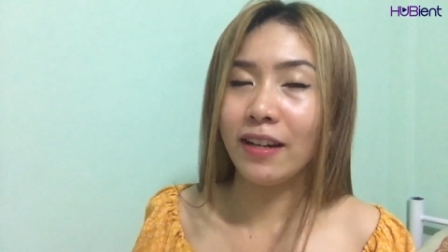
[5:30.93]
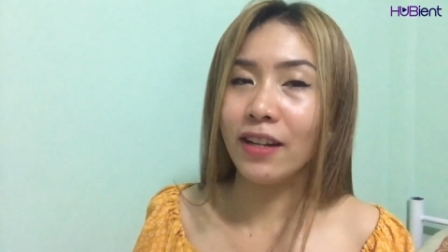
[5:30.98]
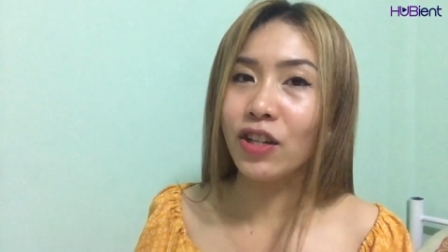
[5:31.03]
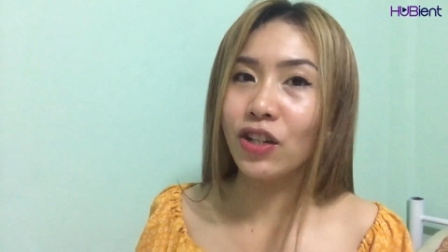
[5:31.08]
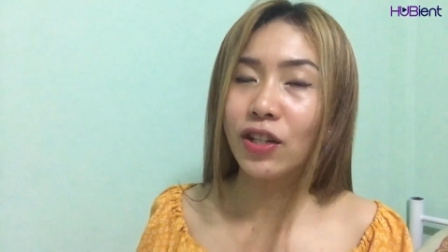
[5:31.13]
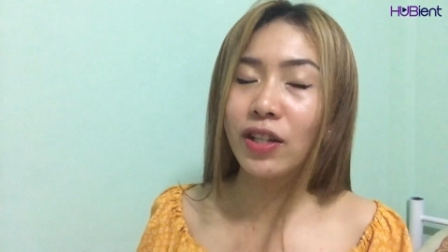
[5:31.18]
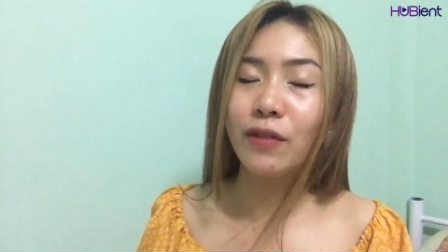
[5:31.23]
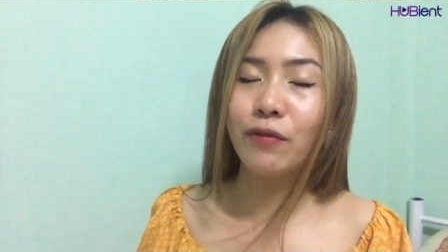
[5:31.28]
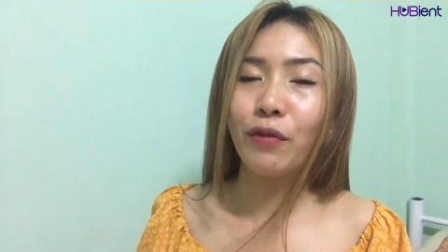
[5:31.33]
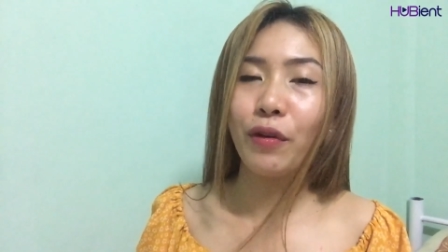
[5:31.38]
not
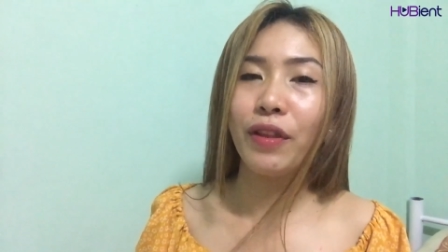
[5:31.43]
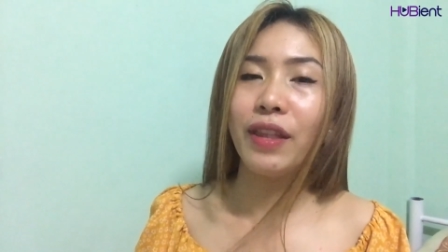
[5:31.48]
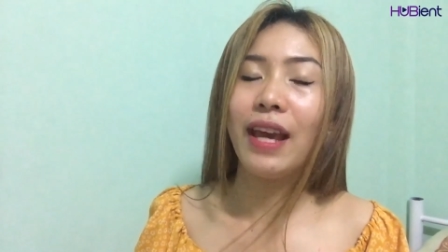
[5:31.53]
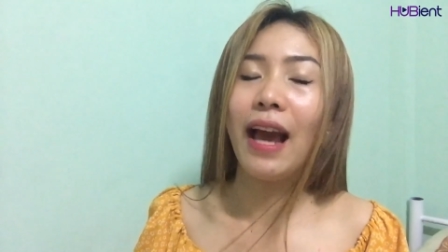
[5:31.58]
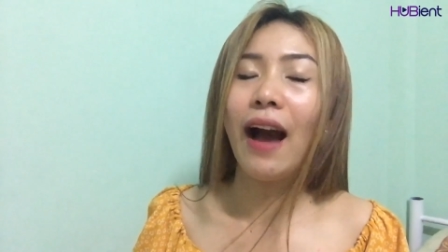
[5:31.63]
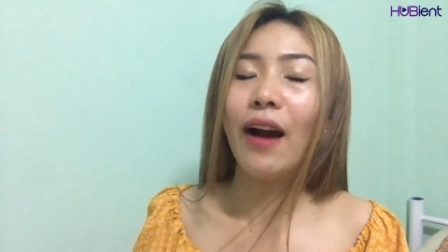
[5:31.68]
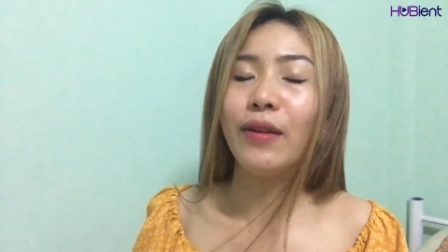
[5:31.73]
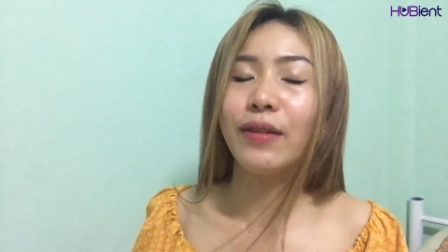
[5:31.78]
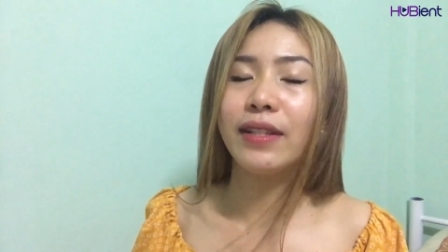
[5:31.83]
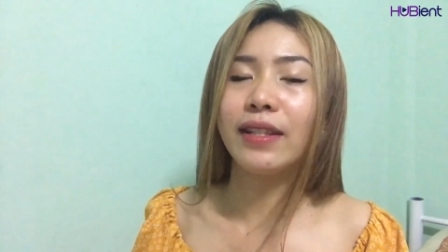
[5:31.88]
just for the
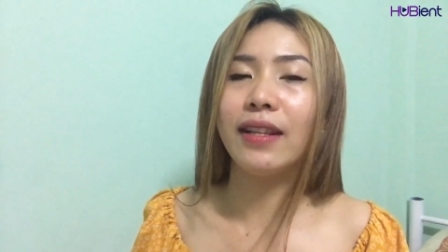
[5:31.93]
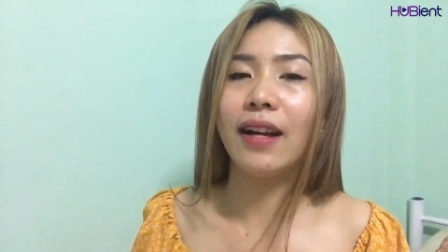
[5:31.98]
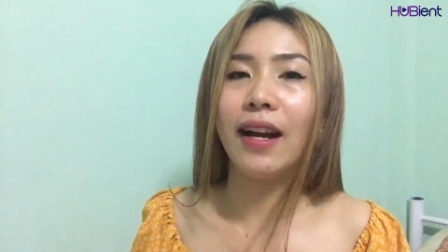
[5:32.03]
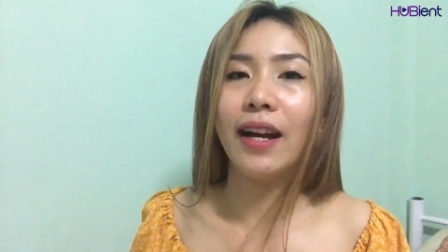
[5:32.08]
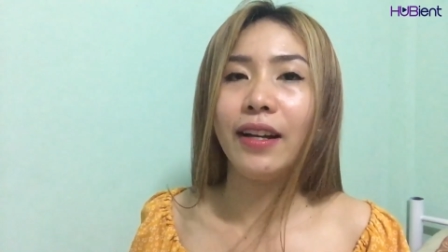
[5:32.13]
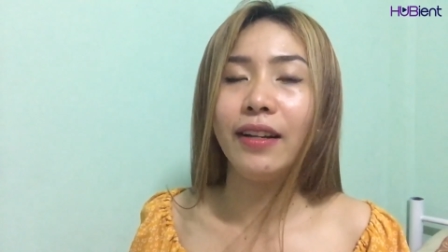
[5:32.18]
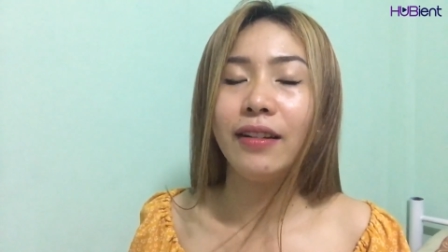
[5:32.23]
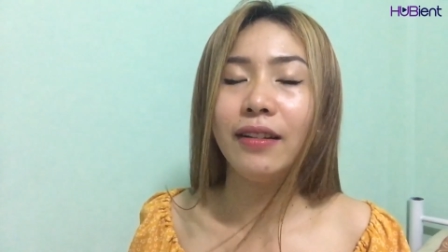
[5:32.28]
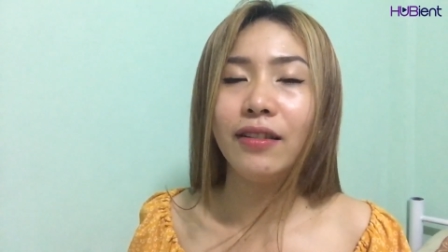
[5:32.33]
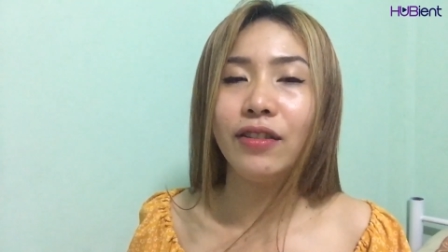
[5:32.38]

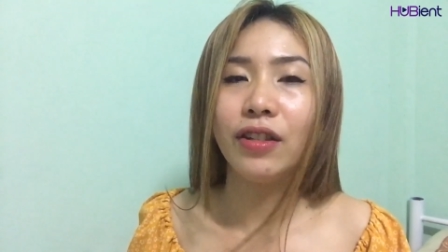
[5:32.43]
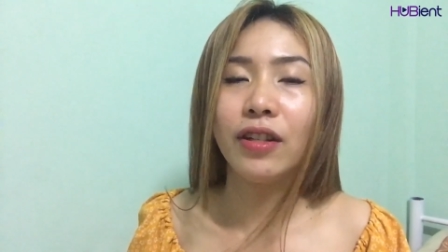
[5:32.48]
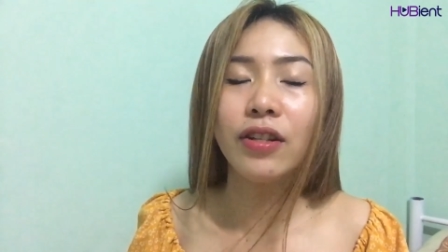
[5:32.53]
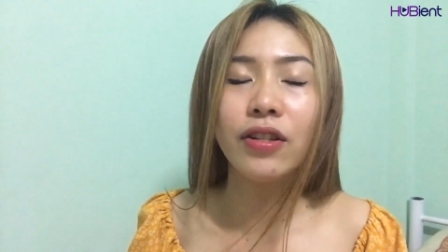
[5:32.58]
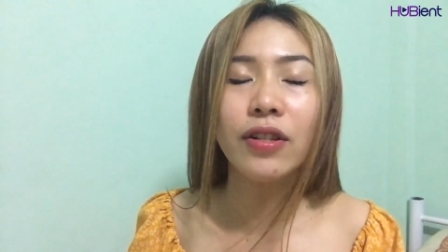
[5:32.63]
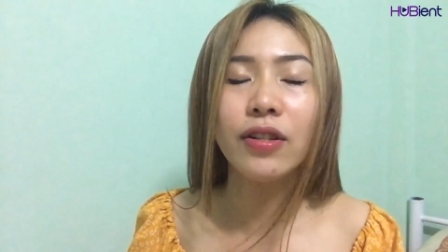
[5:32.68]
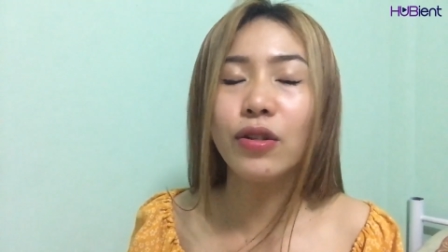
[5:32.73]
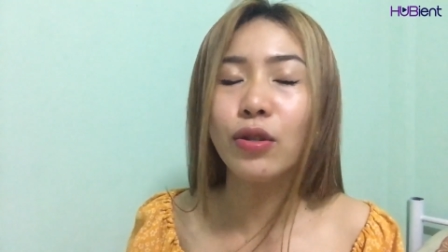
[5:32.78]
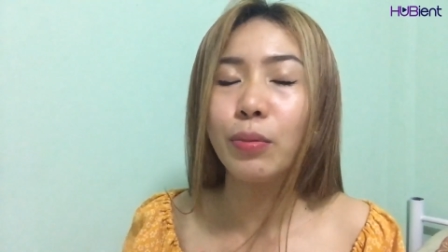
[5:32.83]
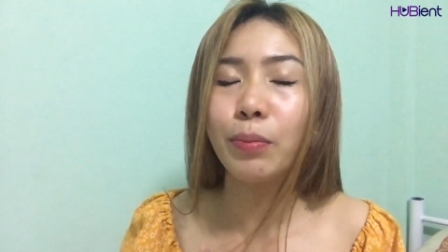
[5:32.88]
outside, not
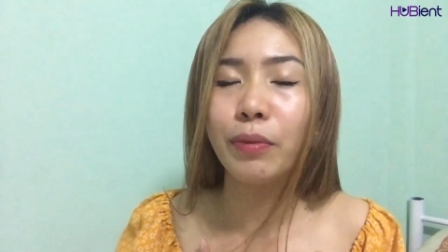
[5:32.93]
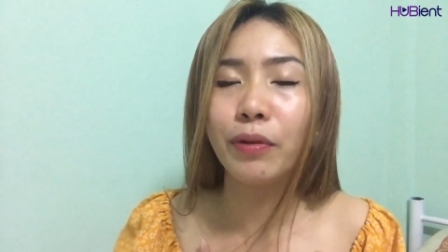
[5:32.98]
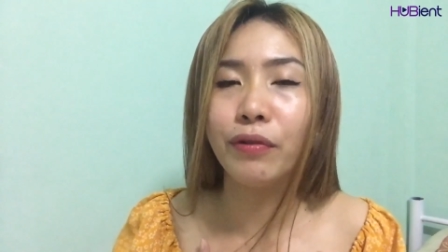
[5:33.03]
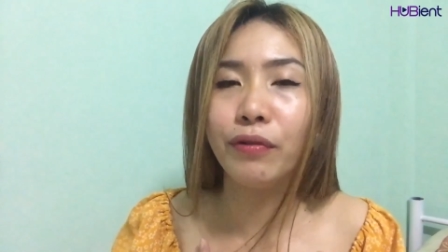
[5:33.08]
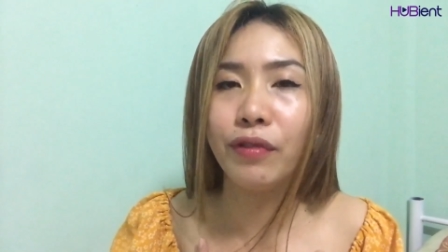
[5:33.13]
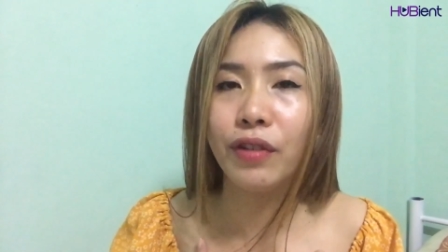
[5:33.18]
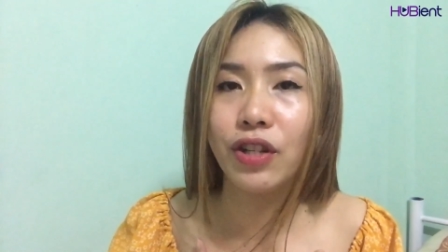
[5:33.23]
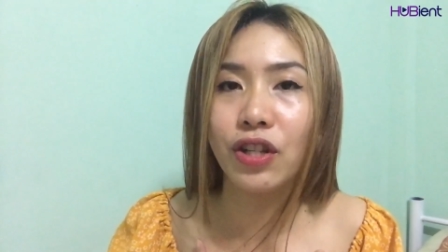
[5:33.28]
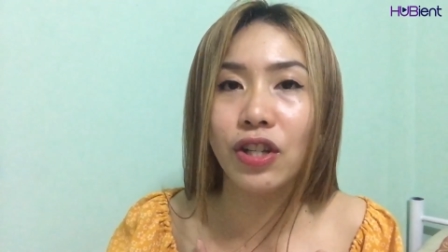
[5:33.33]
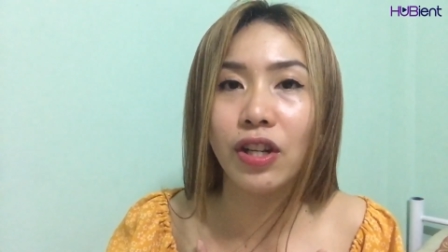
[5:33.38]
just
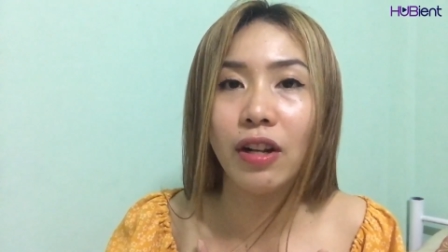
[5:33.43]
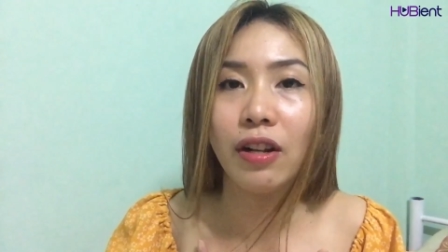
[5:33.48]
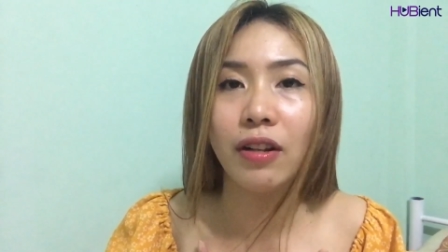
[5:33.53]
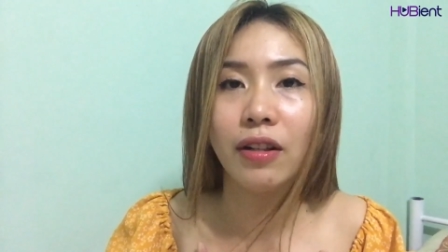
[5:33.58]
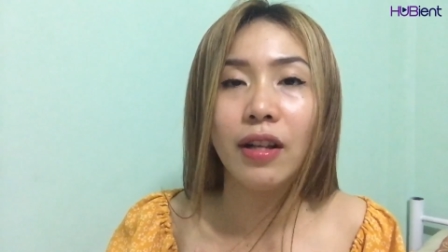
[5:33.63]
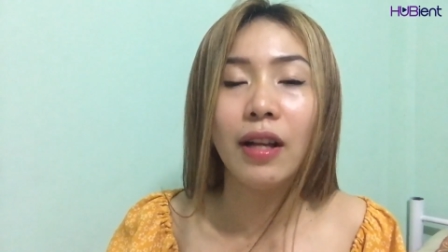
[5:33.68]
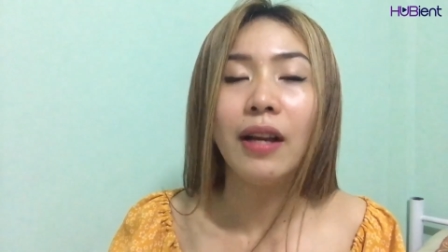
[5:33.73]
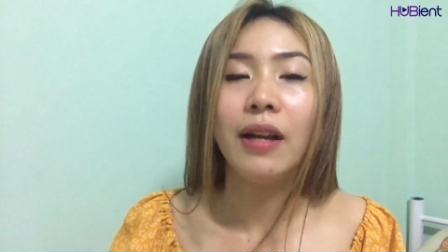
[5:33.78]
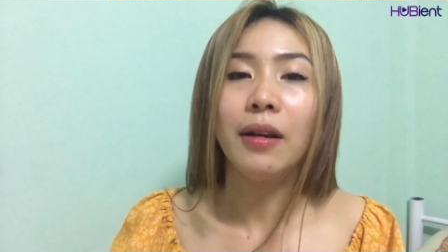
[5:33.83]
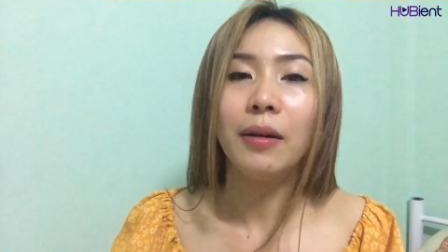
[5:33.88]

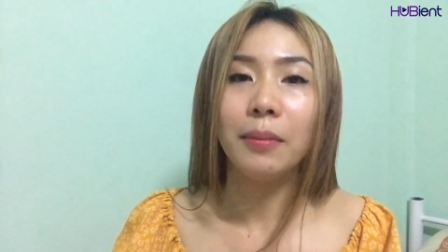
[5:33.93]
superficial,